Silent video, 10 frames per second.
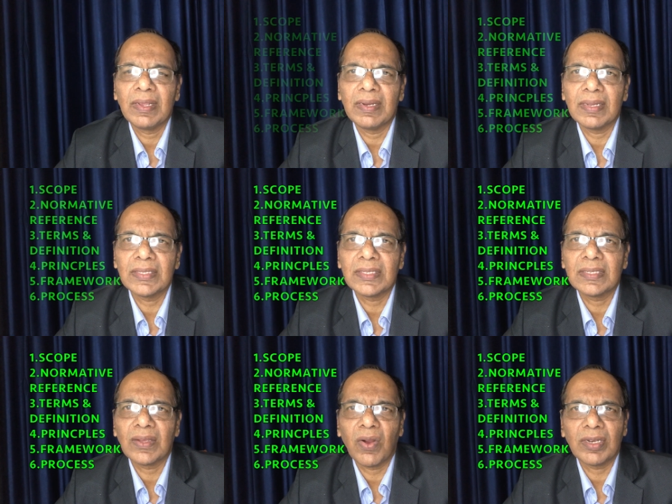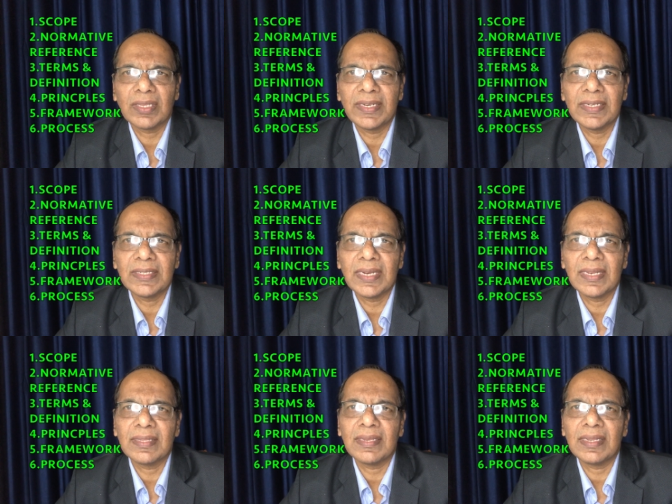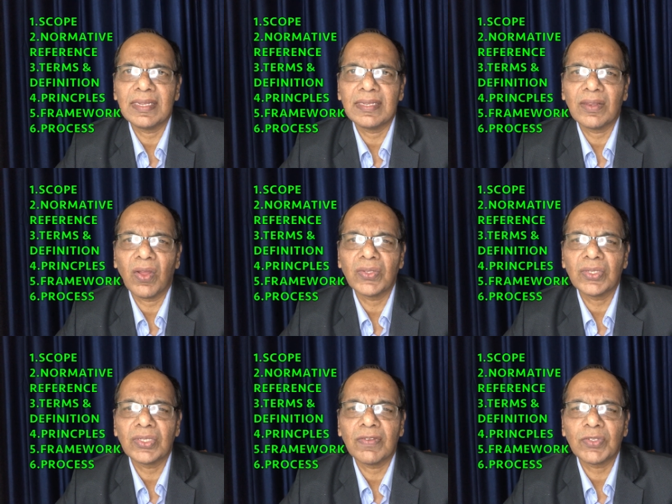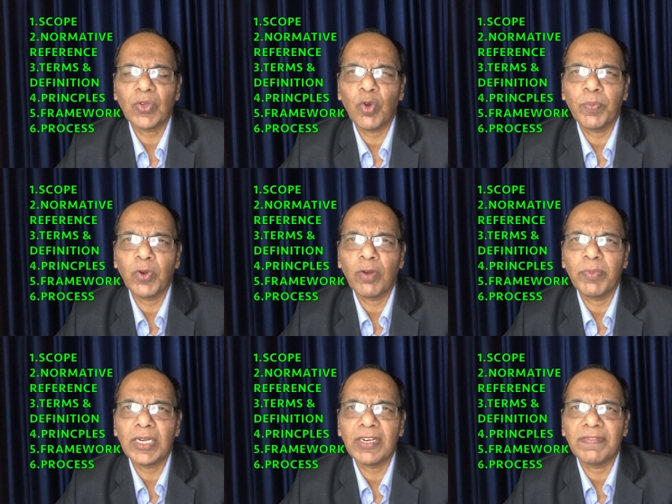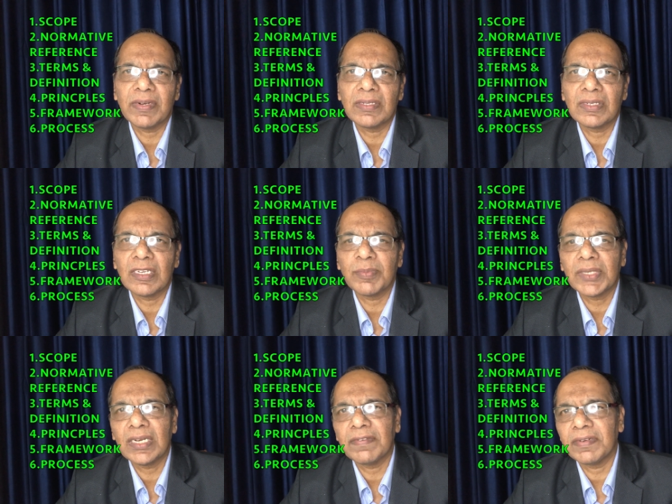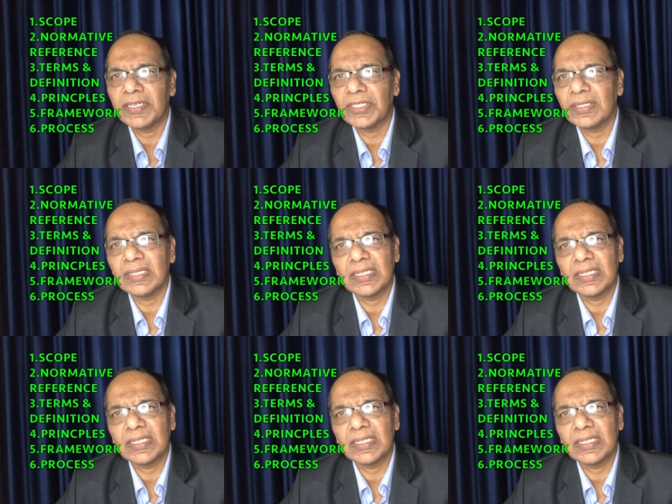It has got the initial 3 clauses of scope, normative reference, terms and definitions.